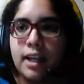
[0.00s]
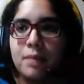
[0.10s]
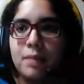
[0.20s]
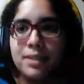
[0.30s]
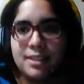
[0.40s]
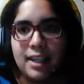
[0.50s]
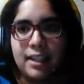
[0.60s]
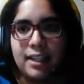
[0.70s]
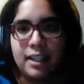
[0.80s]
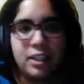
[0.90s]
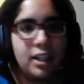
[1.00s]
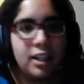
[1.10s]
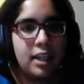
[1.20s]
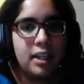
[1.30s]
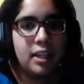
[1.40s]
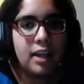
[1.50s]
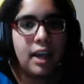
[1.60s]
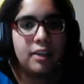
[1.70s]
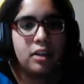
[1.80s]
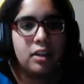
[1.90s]
up and sign in, you can
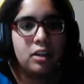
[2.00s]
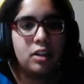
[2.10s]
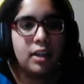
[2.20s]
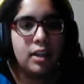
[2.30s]
either look